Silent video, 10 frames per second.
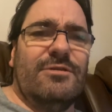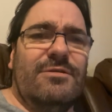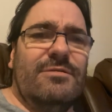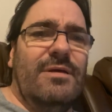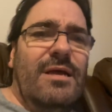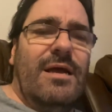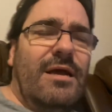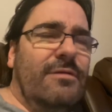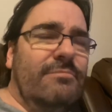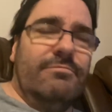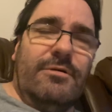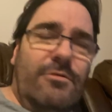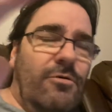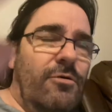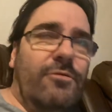and
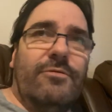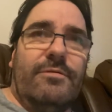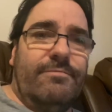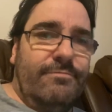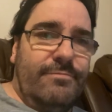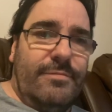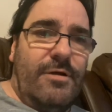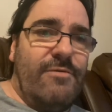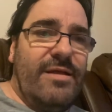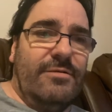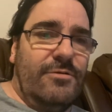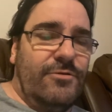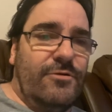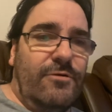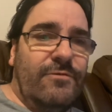other horrendous
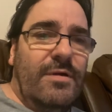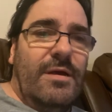stuff.